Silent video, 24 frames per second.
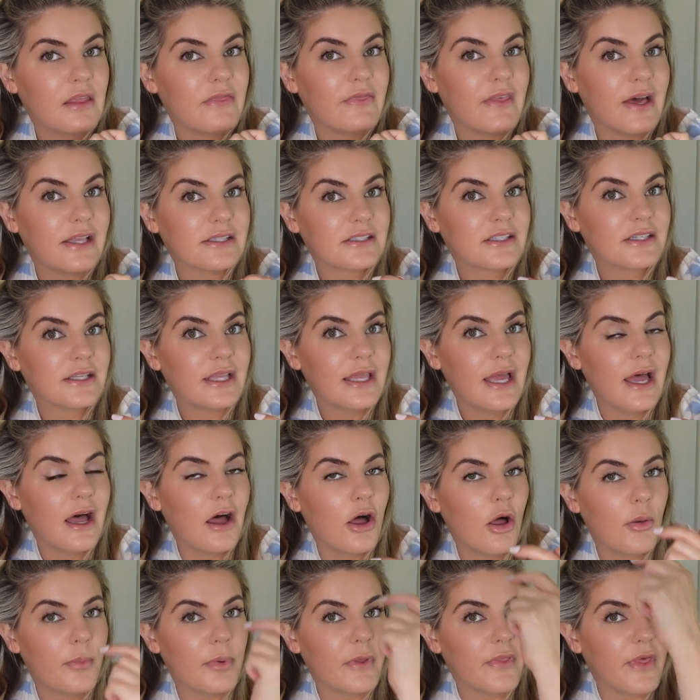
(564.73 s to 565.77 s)
That's gonna
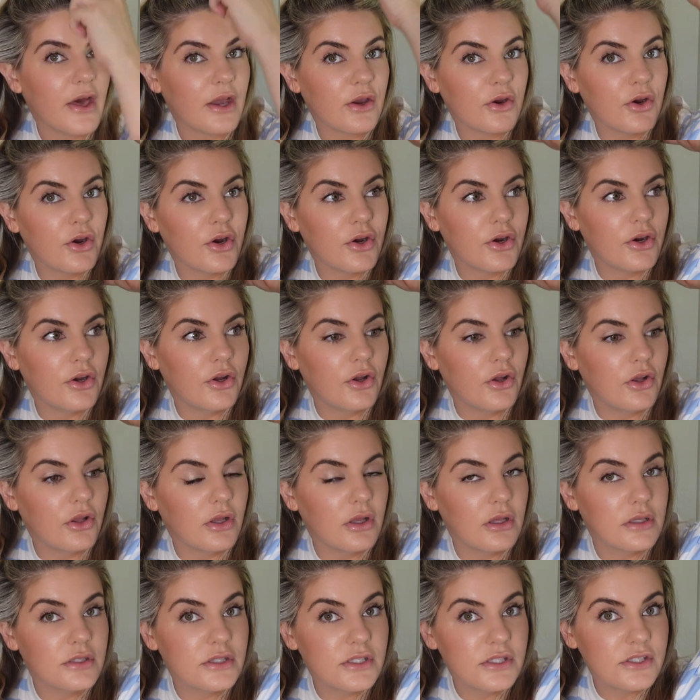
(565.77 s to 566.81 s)
help that
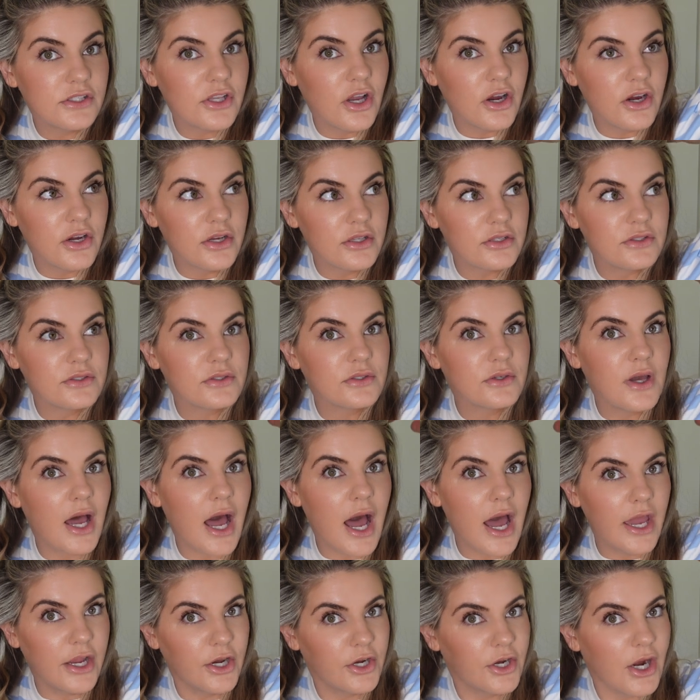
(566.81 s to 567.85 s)
curl start
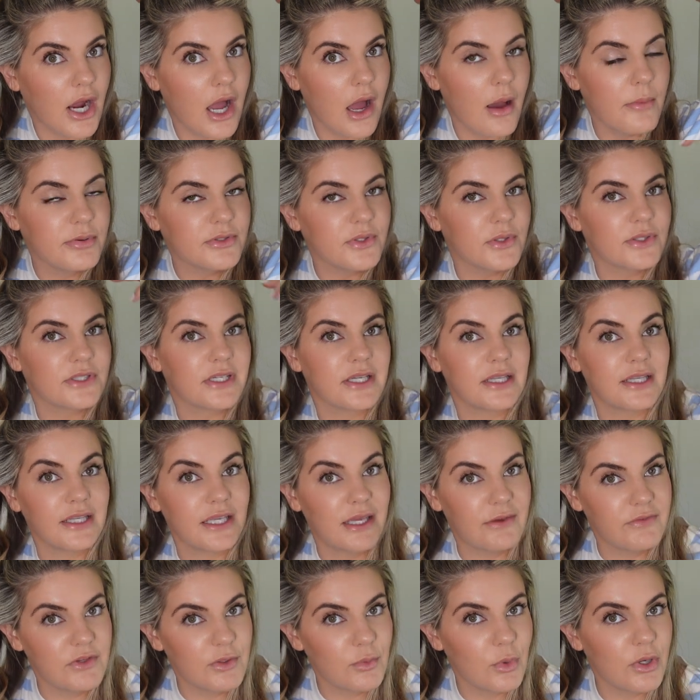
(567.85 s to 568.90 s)
higher up. So it's gonna
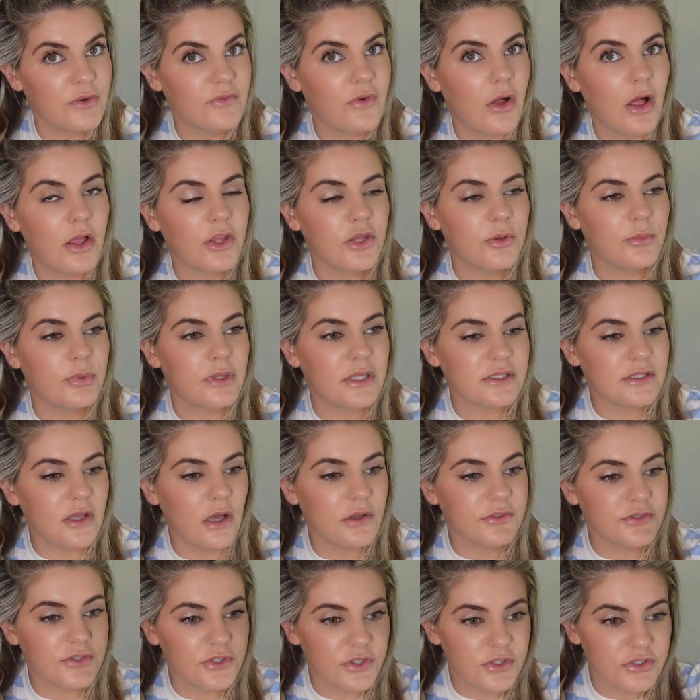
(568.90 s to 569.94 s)
give you more volume, but it's
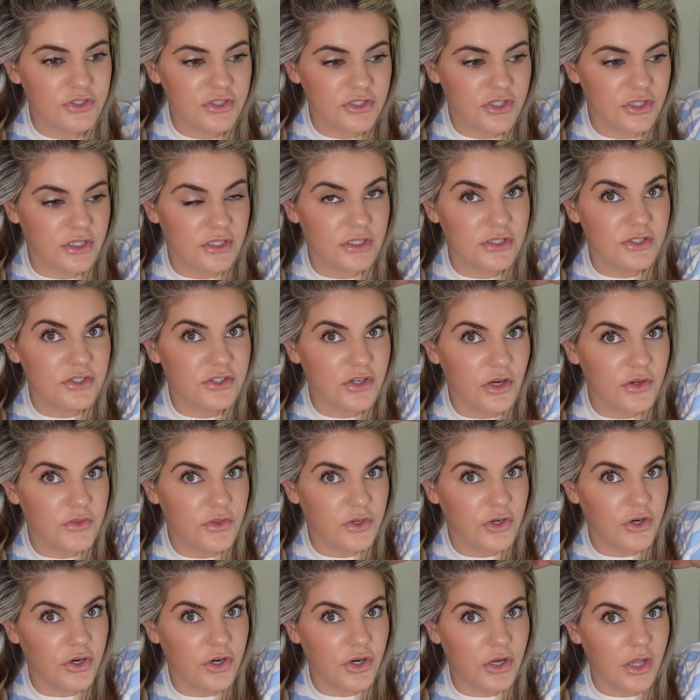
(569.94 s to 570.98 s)
also just gonna start
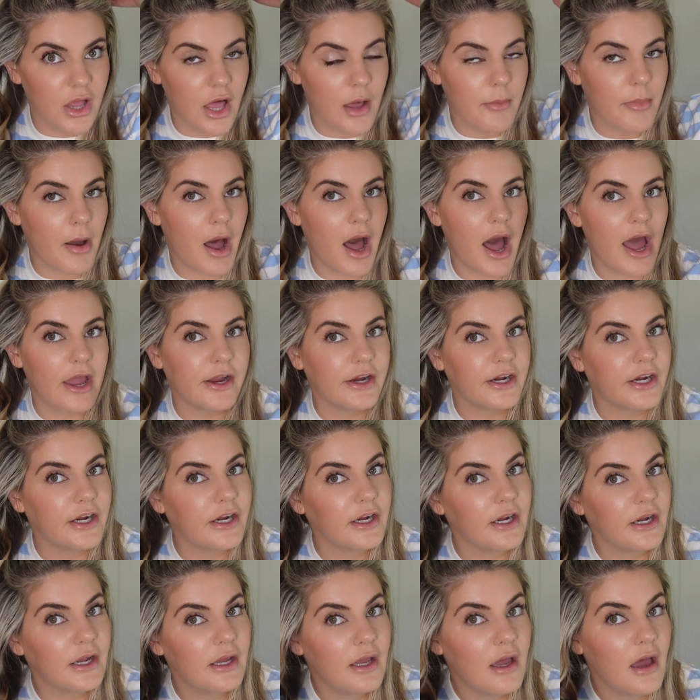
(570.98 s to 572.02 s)
the curl up
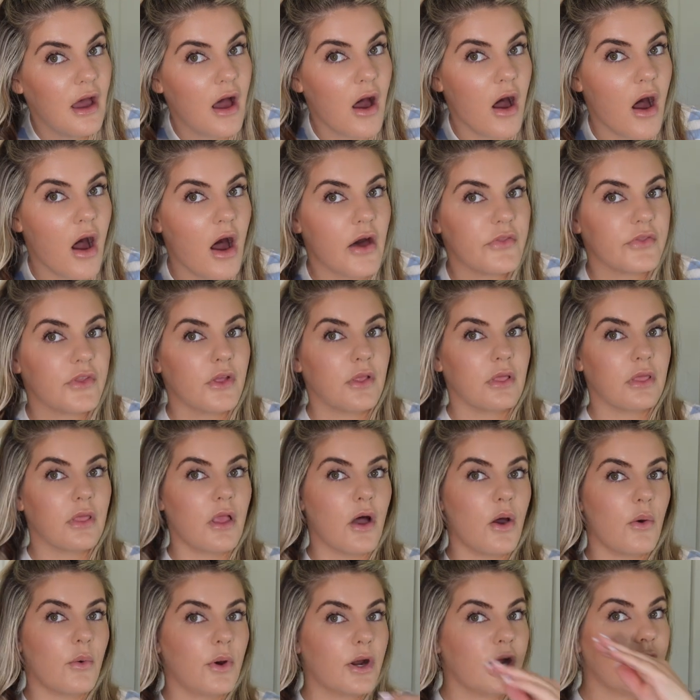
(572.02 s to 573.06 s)
higher. On the
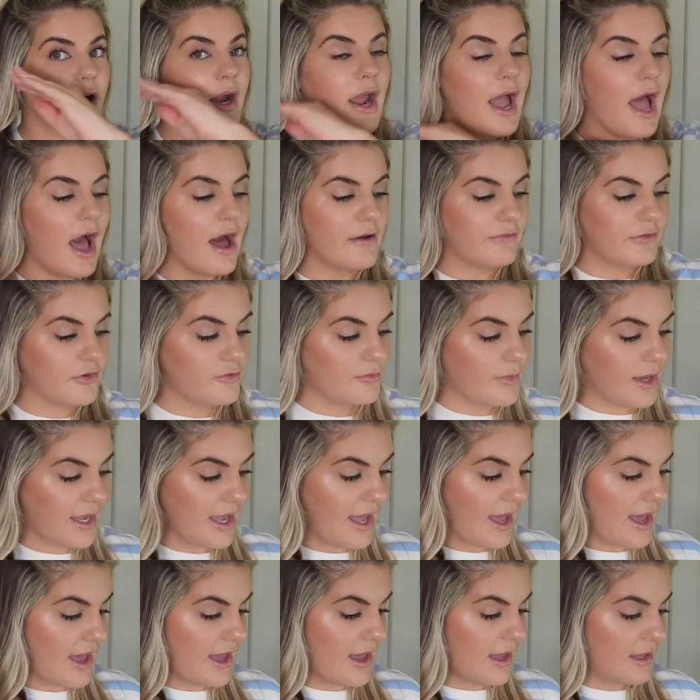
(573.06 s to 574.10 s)
lower half of my
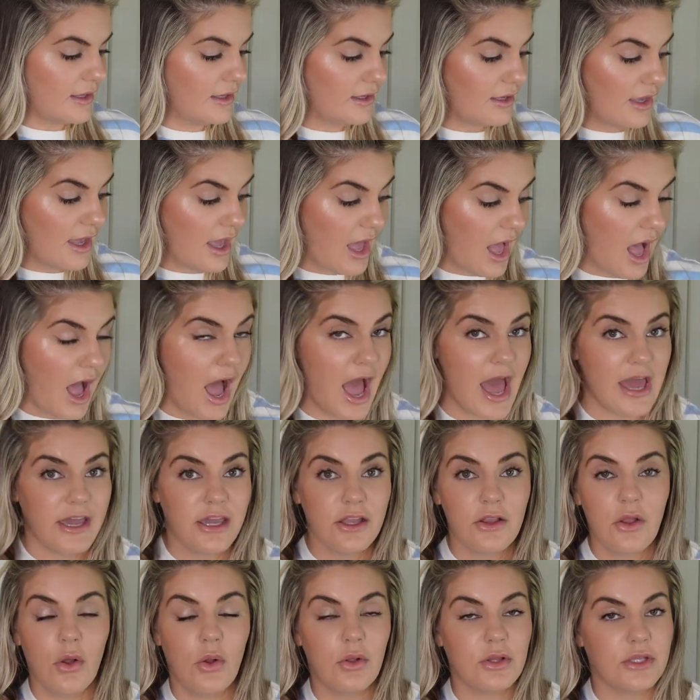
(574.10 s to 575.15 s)
head, I
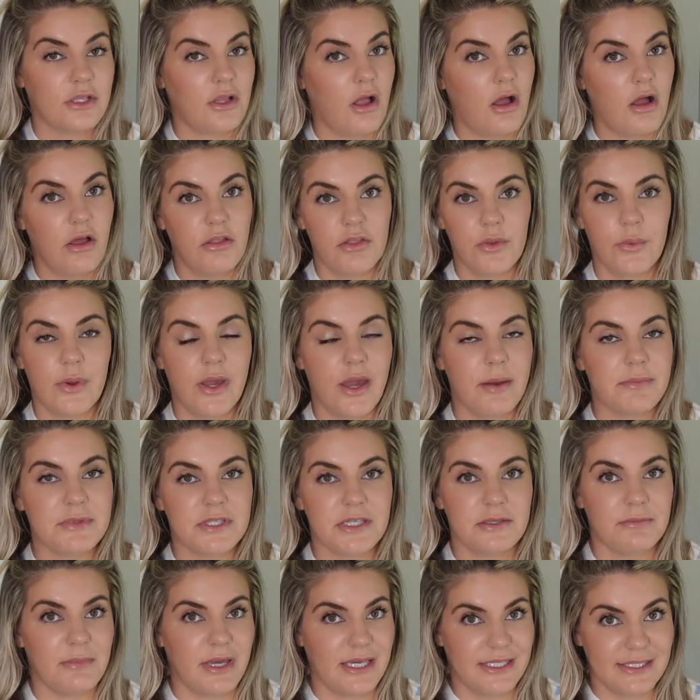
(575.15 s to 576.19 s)
could hold it all the way up
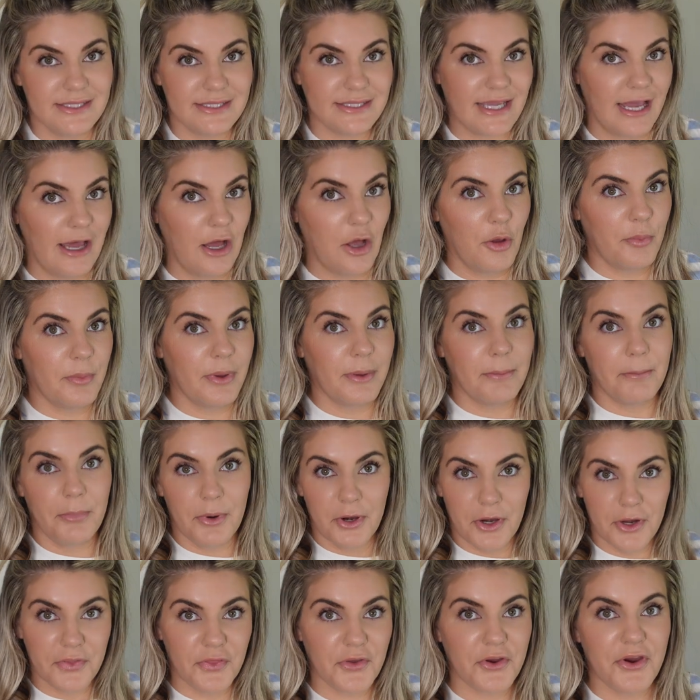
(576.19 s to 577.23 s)
to my scalp,
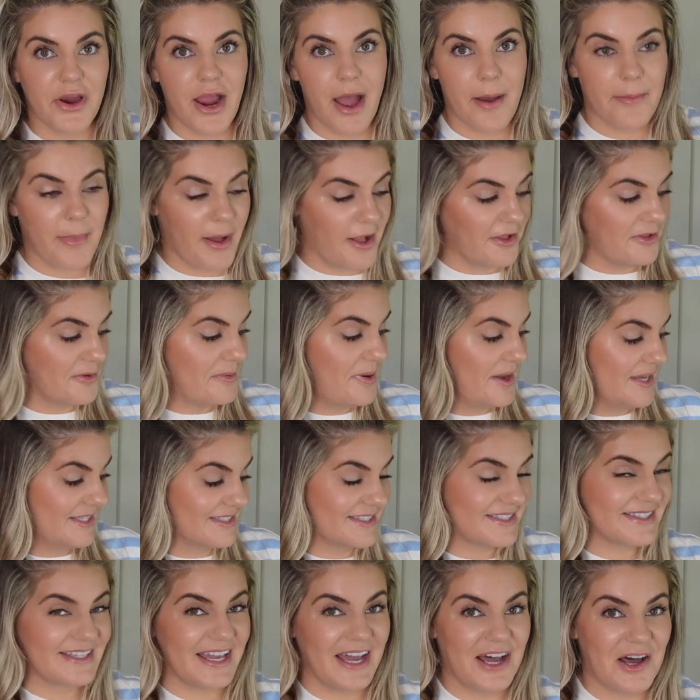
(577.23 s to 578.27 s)
burn the crap out of my
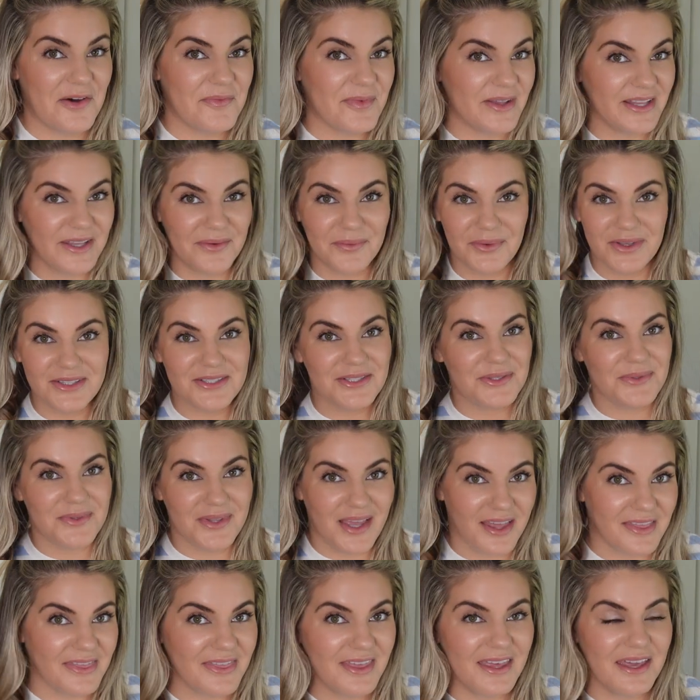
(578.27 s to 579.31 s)
scalp, and it would do
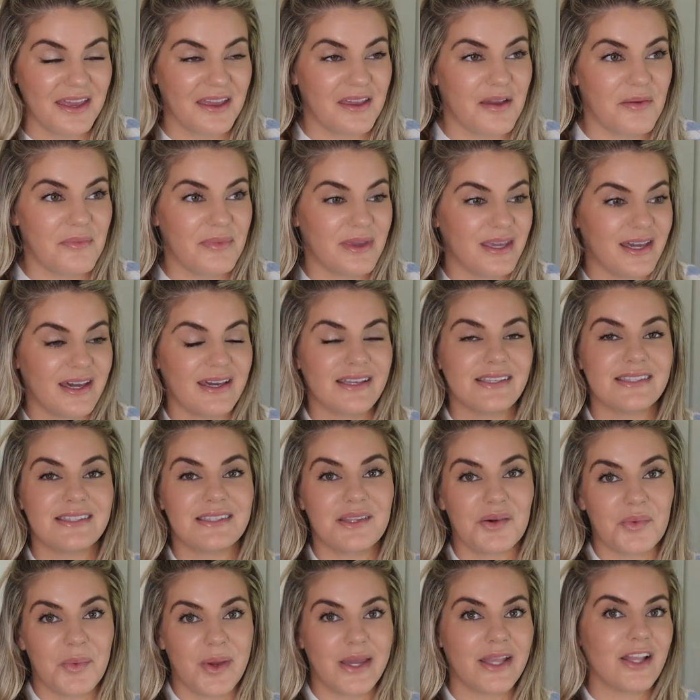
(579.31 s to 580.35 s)
nothing because
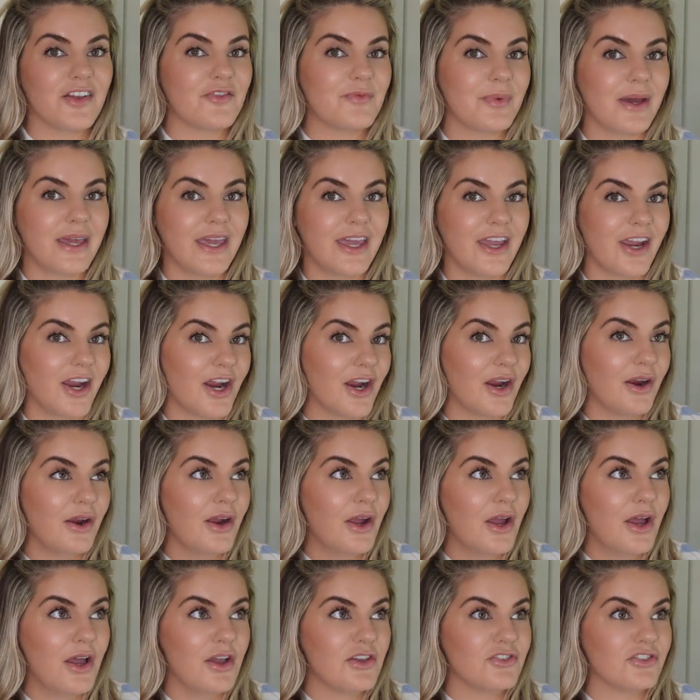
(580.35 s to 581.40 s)
the weight of my
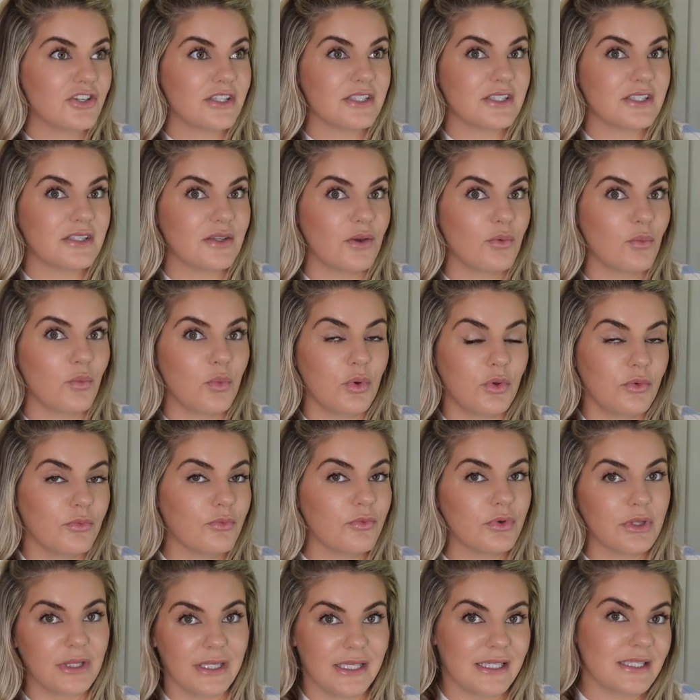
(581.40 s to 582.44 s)
hair just will
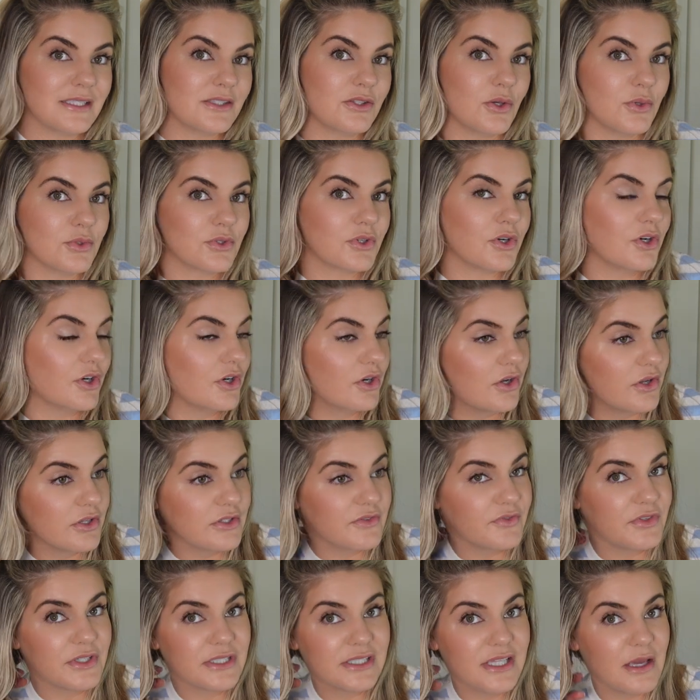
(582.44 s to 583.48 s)
release those curls.
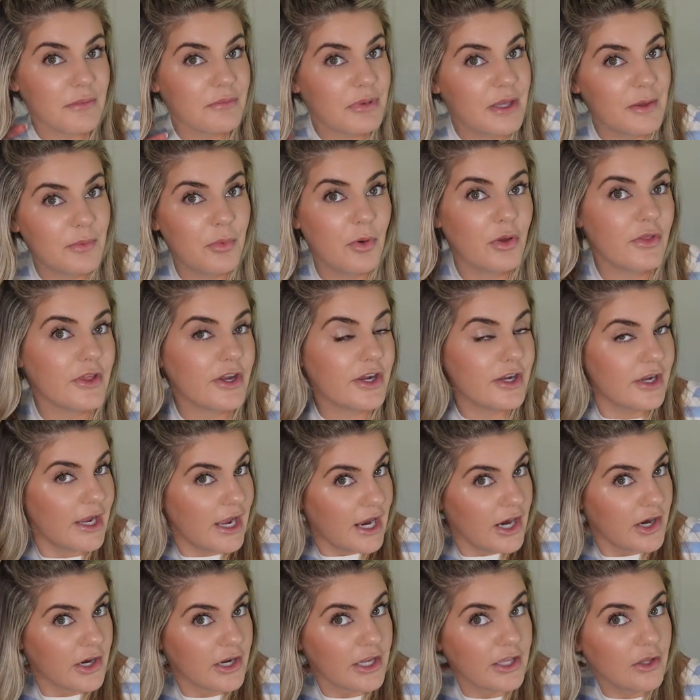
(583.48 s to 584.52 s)
For some people, their
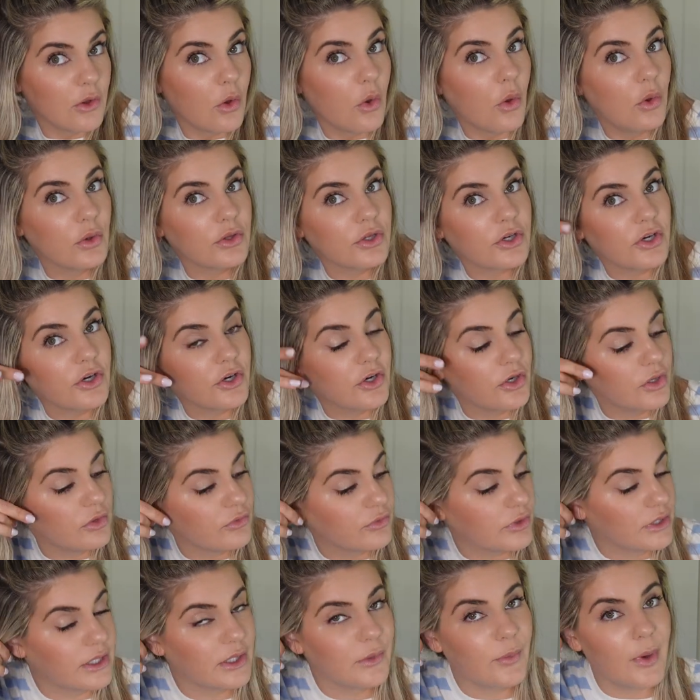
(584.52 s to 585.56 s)
hair can hold a curl
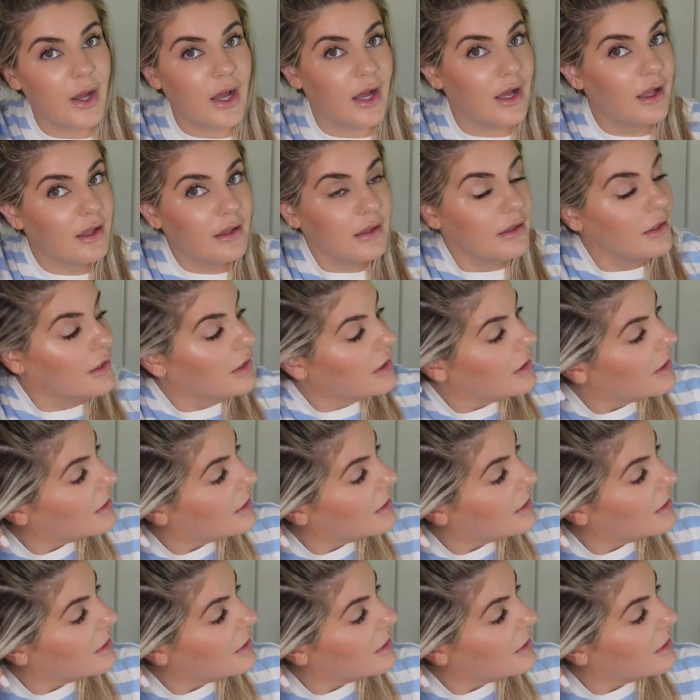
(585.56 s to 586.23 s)
really well.